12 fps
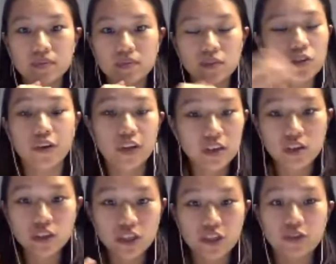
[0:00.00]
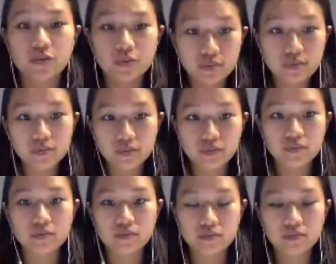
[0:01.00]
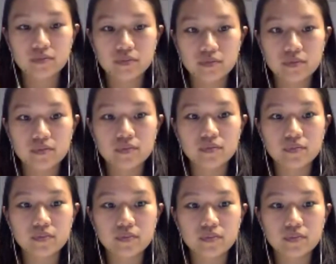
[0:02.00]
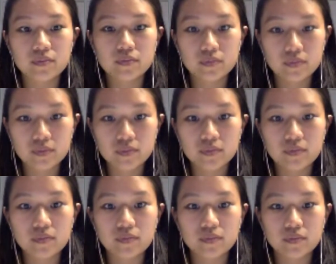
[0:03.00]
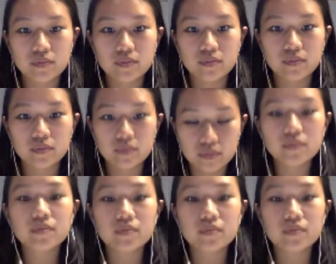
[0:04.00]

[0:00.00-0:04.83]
This person isn't speaking.